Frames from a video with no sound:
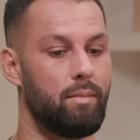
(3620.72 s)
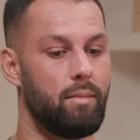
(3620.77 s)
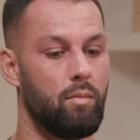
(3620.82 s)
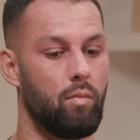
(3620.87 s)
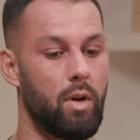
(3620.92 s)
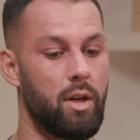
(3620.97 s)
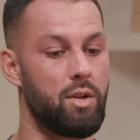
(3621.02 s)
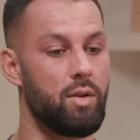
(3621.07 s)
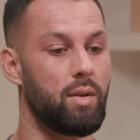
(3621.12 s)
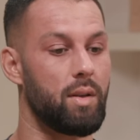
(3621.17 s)

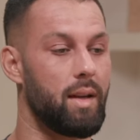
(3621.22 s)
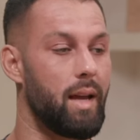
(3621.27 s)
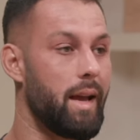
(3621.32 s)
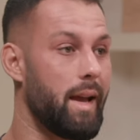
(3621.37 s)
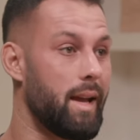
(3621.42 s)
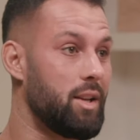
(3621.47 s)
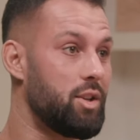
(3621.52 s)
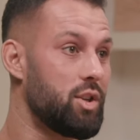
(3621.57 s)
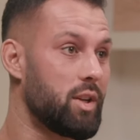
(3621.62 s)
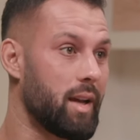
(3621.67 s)
where you can
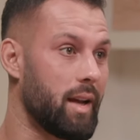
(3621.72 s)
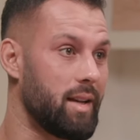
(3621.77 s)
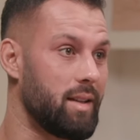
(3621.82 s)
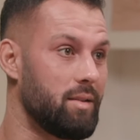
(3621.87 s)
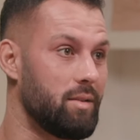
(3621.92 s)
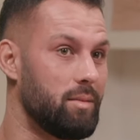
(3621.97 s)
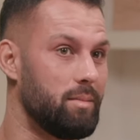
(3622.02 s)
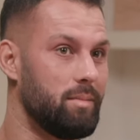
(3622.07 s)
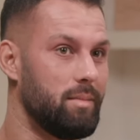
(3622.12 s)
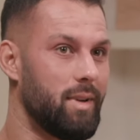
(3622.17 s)
educate
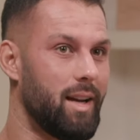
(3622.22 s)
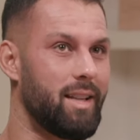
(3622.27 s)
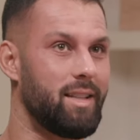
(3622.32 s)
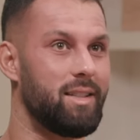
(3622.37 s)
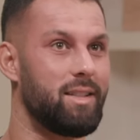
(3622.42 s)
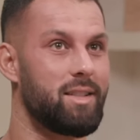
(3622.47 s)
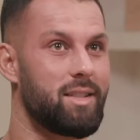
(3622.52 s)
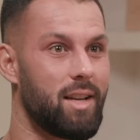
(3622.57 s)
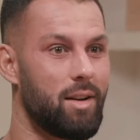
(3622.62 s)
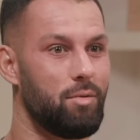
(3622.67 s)
them
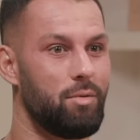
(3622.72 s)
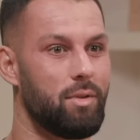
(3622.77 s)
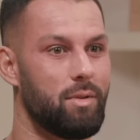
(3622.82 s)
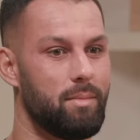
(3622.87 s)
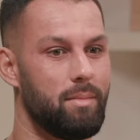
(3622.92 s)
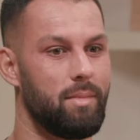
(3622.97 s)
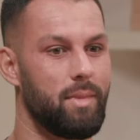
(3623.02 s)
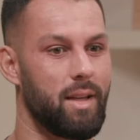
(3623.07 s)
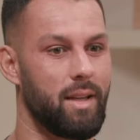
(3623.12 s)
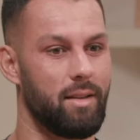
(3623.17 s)
and sell
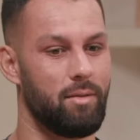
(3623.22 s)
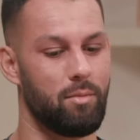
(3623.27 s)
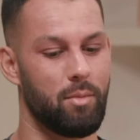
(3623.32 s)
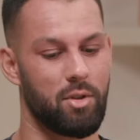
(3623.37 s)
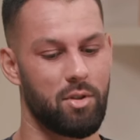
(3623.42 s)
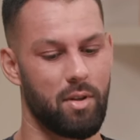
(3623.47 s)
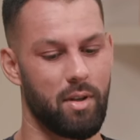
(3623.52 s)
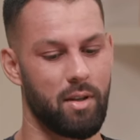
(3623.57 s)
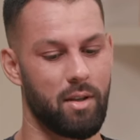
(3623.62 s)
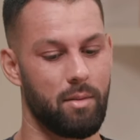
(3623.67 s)
them in
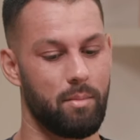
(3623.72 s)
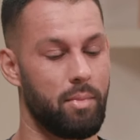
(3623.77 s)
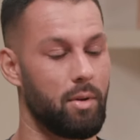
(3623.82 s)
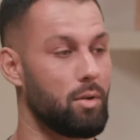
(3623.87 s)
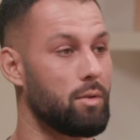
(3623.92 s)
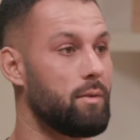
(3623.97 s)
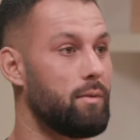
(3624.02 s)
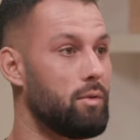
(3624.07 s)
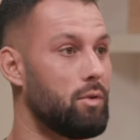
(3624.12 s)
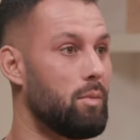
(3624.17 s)
almost like a
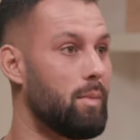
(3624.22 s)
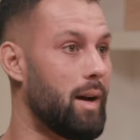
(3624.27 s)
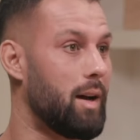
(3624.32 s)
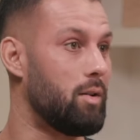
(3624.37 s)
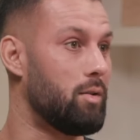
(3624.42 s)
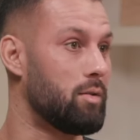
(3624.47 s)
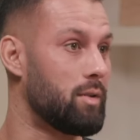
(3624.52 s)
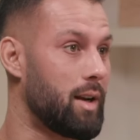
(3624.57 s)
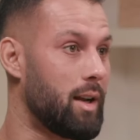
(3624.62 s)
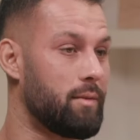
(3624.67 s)
blog format
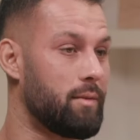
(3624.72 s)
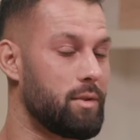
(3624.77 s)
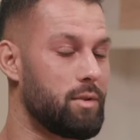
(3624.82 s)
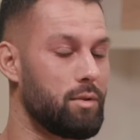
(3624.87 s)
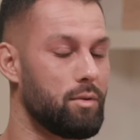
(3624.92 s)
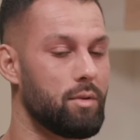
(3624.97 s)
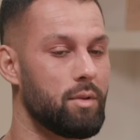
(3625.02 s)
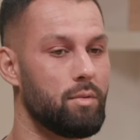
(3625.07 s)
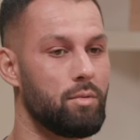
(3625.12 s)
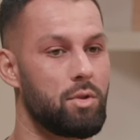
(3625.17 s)
or an
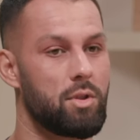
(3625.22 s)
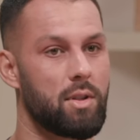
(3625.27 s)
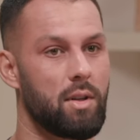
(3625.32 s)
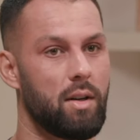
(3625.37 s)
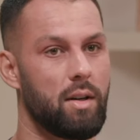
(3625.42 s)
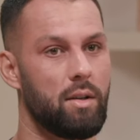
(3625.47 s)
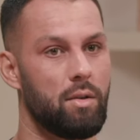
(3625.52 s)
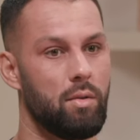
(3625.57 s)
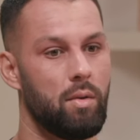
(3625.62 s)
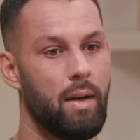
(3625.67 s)
advertorial
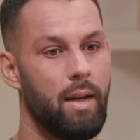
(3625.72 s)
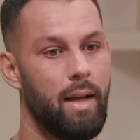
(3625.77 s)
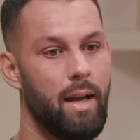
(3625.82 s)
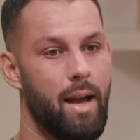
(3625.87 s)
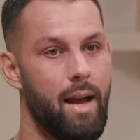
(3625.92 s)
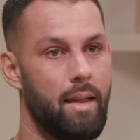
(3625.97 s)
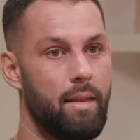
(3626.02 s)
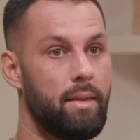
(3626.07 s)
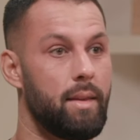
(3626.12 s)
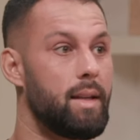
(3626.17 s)
style,
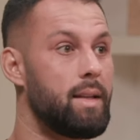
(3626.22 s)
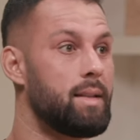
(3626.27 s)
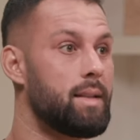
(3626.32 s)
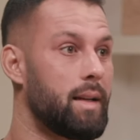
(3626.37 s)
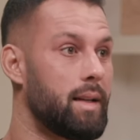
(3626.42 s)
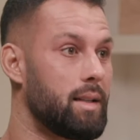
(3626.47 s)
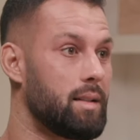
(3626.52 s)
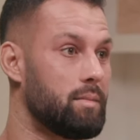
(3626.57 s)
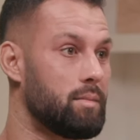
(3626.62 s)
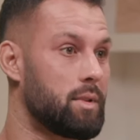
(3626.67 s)
and then
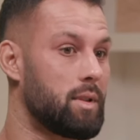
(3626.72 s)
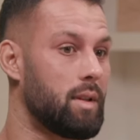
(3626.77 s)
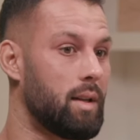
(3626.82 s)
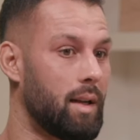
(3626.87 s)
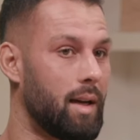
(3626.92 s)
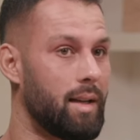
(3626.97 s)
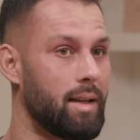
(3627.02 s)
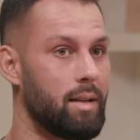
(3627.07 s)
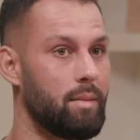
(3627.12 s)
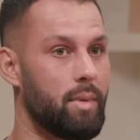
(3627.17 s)
take them to the
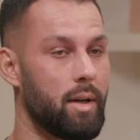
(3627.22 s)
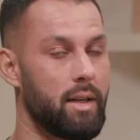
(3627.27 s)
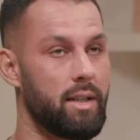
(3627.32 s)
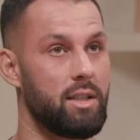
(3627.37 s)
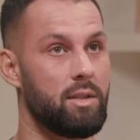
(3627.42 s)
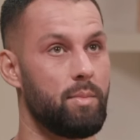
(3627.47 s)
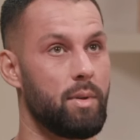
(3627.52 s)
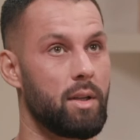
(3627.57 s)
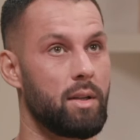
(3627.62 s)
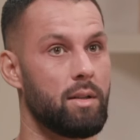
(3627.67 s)
landing
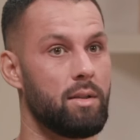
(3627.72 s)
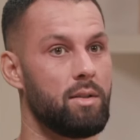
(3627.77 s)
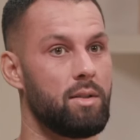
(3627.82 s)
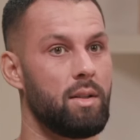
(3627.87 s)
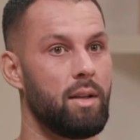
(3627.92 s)
page. Because